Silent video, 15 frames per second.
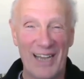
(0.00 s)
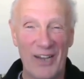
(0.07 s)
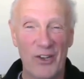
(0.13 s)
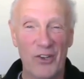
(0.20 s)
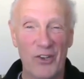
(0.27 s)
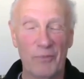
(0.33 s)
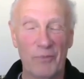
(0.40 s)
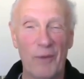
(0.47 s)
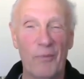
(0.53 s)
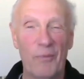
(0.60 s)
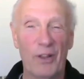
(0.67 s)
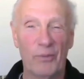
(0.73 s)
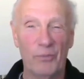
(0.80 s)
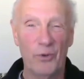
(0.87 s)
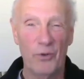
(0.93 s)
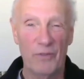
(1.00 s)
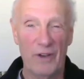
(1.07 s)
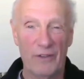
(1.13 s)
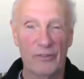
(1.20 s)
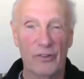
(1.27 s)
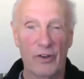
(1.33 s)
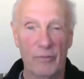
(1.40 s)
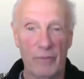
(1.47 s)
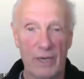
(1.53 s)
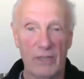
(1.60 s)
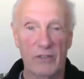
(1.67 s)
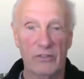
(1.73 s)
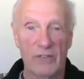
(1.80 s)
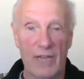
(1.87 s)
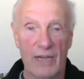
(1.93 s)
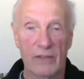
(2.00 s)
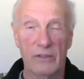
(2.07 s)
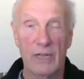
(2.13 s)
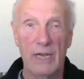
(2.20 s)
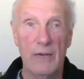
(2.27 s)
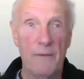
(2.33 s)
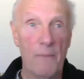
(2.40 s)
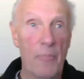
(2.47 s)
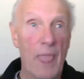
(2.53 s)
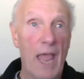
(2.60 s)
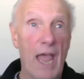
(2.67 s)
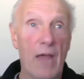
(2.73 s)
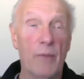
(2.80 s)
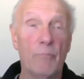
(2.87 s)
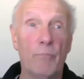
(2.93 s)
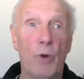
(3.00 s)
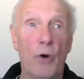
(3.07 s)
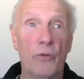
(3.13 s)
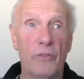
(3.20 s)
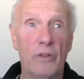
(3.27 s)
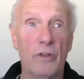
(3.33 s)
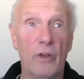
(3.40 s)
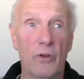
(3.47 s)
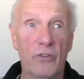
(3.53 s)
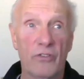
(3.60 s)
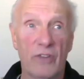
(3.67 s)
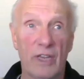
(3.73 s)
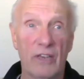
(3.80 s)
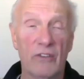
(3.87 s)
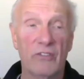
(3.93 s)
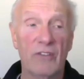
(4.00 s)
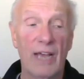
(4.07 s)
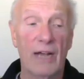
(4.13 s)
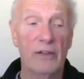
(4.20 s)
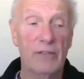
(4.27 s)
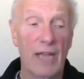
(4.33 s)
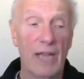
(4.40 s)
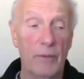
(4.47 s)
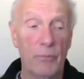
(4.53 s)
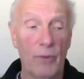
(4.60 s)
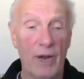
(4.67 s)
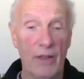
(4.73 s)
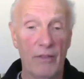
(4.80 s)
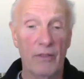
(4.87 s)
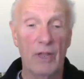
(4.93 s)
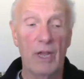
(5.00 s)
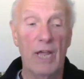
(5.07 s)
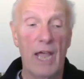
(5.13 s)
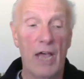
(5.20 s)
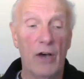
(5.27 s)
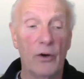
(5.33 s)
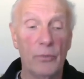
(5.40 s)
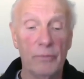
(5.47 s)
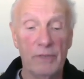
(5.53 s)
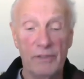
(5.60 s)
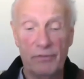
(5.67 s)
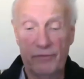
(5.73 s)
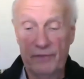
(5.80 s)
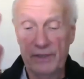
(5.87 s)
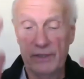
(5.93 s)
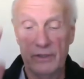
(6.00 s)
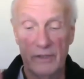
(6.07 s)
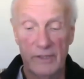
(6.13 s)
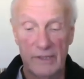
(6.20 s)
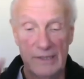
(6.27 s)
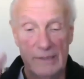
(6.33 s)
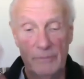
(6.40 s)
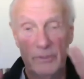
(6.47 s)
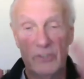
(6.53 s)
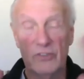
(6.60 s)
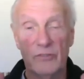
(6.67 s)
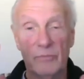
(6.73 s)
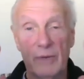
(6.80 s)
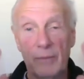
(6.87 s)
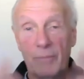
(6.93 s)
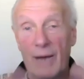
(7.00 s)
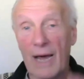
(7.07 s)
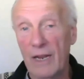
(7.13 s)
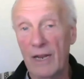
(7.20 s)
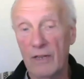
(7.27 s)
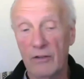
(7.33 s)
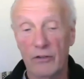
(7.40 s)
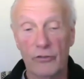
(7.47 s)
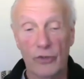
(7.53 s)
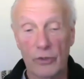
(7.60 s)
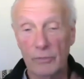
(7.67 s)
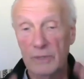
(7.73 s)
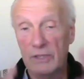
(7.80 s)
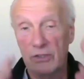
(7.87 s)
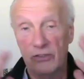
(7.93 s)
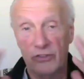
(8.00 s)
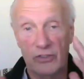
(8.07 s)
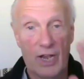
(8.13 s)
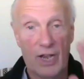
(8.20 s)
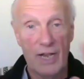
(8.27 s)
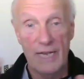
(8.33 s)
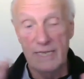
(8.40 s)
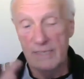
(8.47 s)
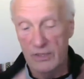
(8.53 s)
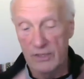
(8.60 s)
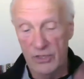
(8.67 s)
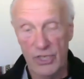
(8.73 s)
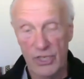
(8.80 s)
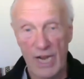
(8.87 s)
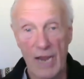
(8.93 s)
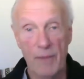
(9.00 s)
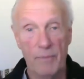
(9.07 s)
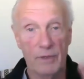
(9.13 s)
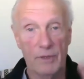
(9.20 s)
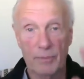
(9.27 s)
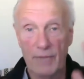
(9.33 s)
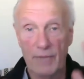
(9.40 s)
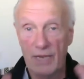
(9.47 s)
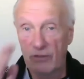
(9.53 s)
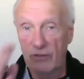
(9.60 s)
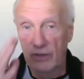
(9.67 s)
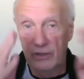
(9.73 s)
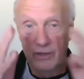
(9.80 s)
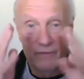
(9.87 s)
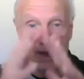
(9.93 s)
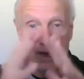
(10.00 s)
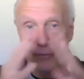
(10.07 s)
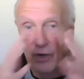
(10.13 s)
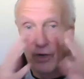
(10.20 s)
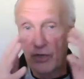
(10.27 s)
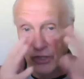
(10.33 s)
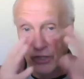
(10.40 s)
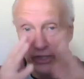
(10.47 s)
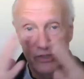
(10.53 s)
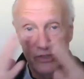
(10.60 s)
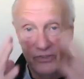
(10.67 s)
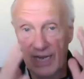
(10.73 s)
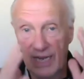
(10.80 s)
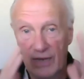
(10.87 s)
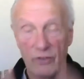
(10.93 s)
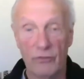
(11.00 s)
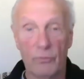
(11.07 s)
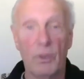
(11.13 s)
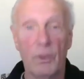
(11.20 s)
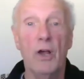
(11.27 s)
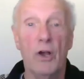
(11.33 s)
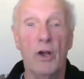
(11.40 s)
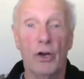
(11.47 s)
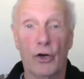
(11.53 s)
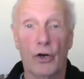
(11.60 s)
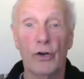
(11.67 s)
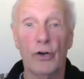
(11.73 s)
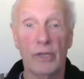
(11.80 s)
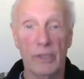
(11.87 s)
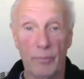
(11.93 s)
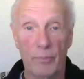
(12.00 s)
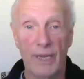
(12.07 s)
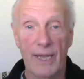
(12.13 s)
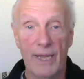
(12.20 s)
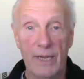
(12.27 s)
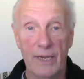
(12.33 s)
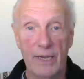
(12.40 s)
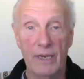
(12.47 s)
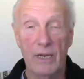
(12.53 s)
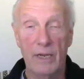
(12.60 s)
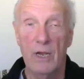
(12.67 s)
How does my breath move after I've made the sound? And both of those things, sound and breath, help me feel the limits of my body, determine the size and the shape and the place that the vibration and the sound is currently playing in.